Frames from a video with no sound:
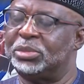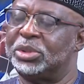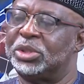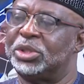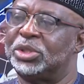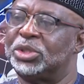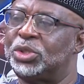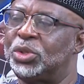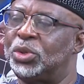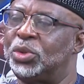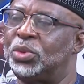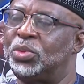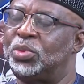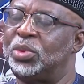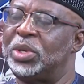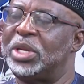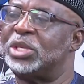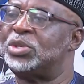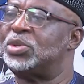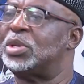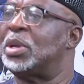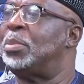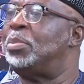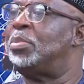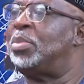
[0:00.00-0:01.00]
So we need
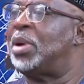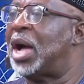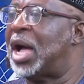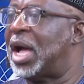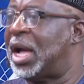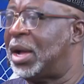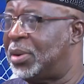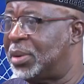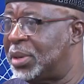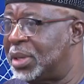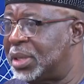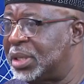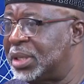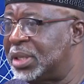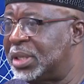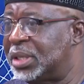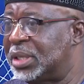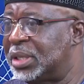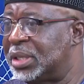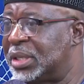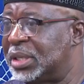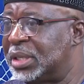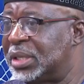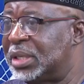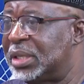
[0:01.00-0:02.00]
to empower
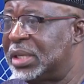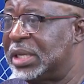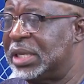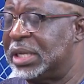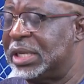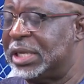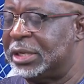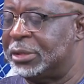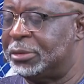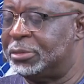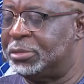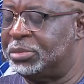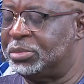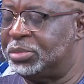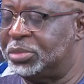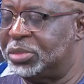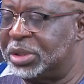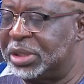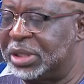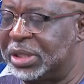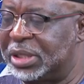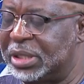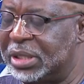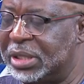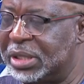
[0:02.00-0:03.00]

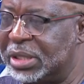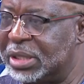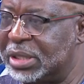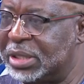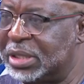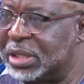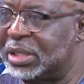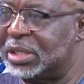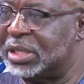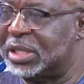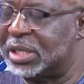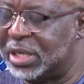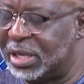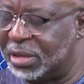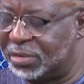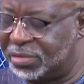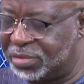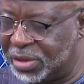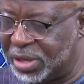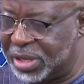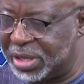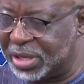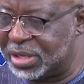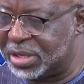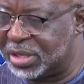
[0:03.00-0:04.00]
the state
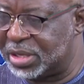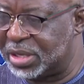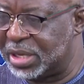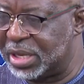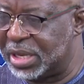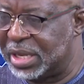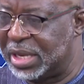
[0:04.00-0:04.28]
FAs